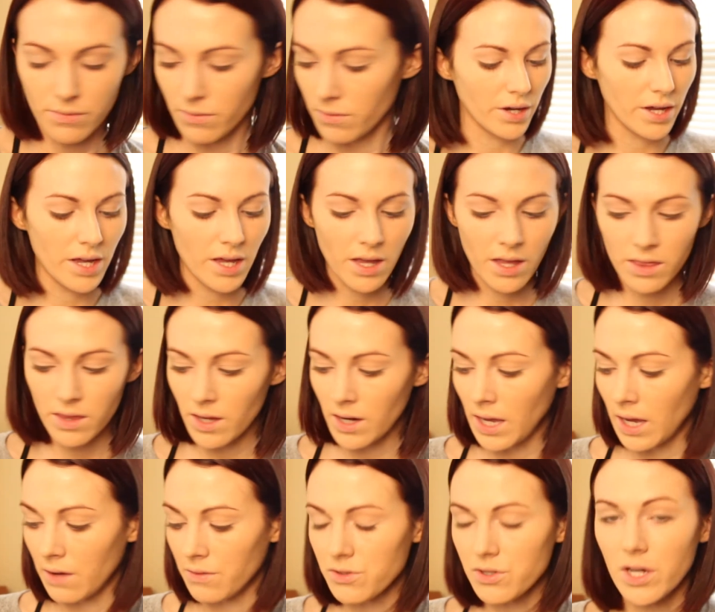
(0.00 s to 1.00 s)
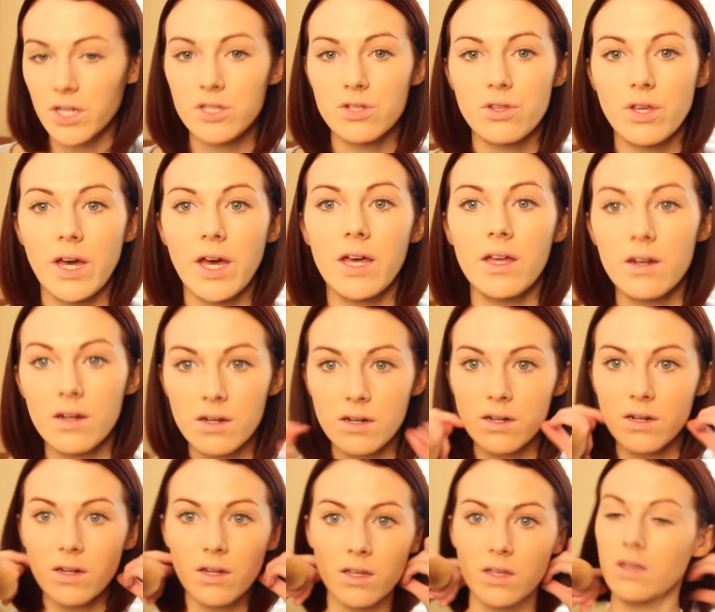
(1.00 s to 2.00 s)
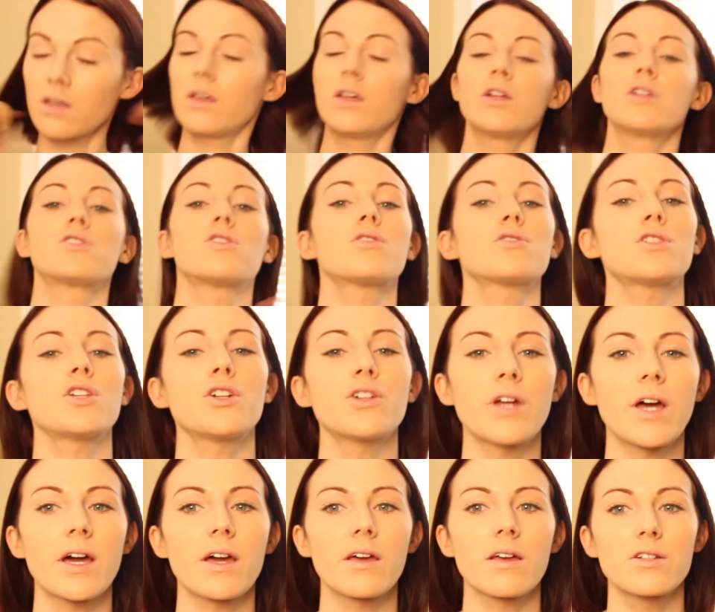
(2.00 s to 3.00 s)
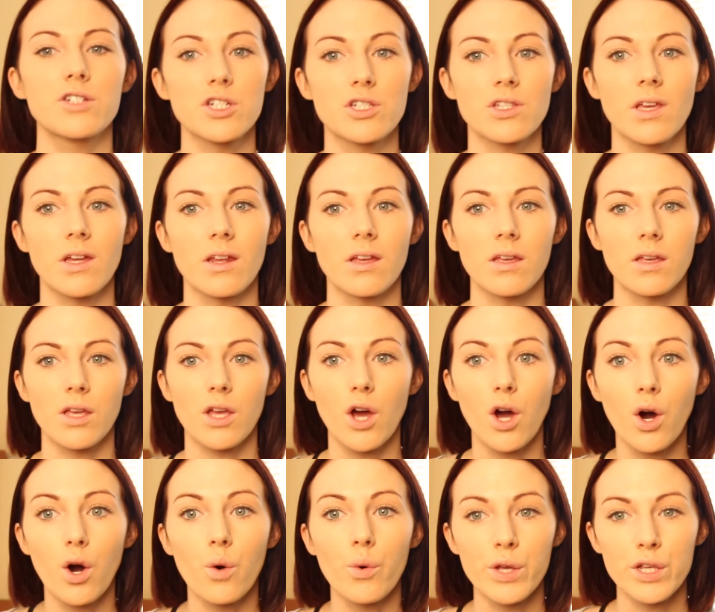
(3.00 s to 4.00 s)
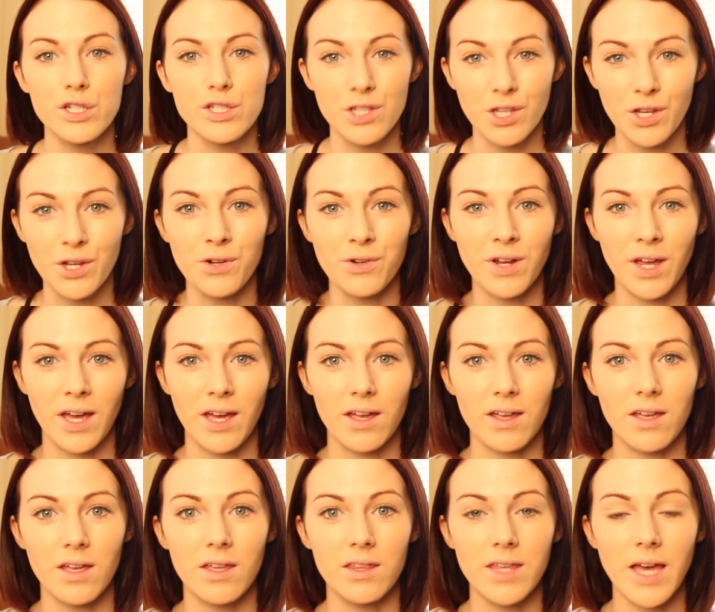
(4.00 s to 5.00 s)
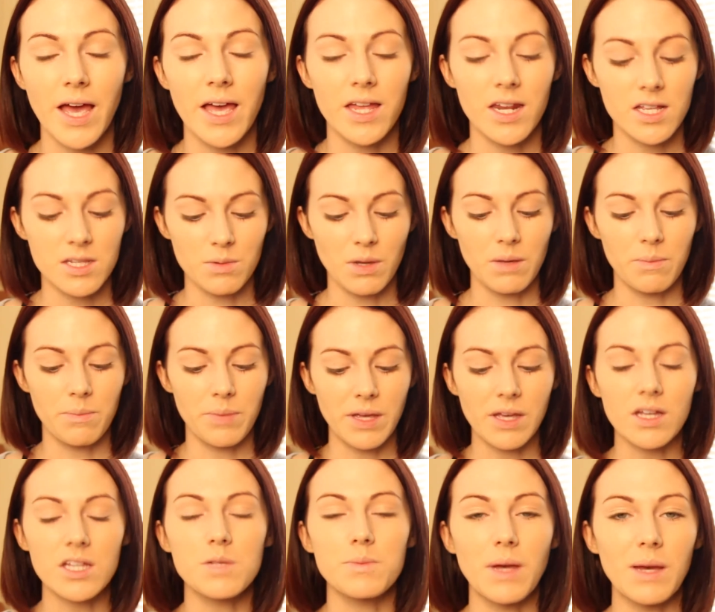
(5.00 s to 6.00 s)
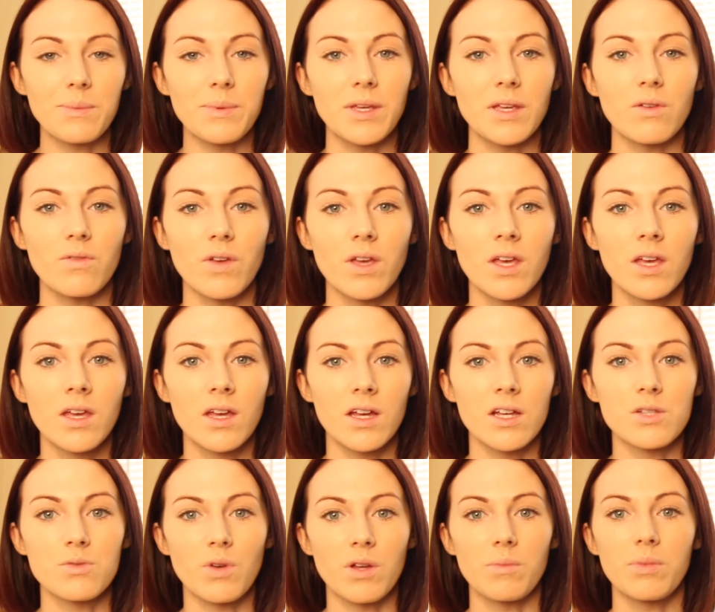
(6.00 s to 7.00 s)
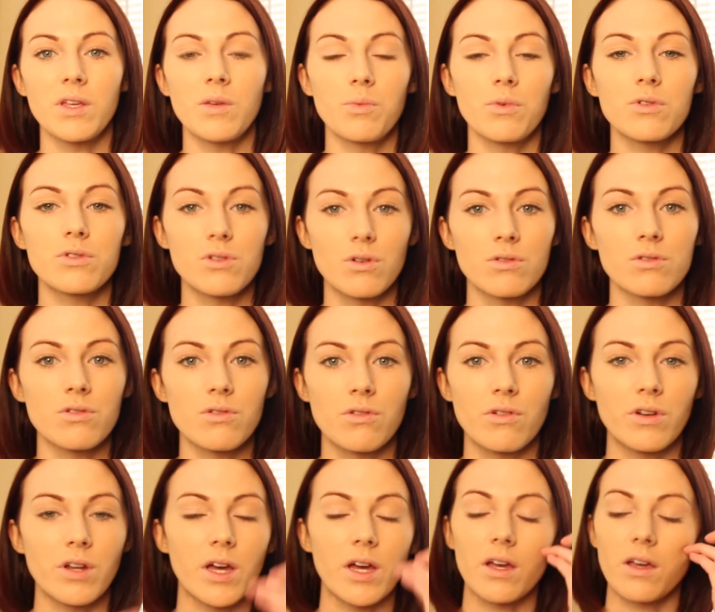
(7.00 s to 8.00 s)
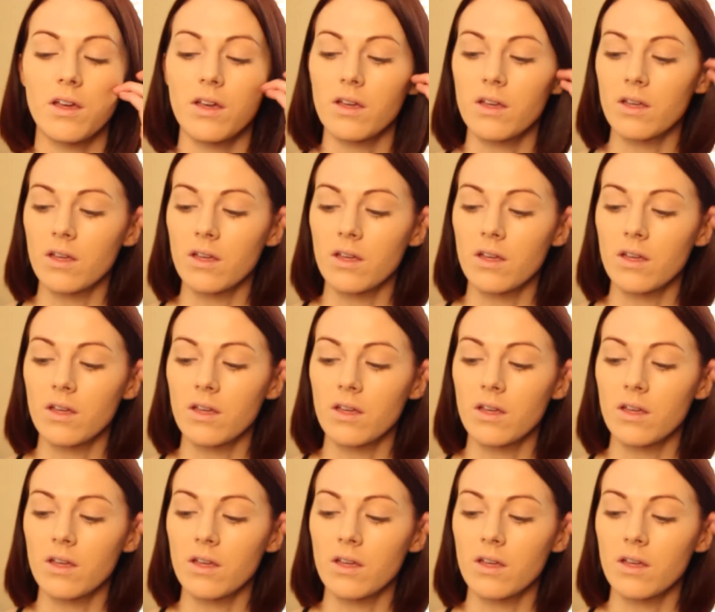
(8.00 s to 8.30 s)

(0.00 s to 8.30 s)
Okay, and then after I do that, don't do your neck. Just kidding. Always do your neck. That is my biggest pet peeve, is when people don't do their neck.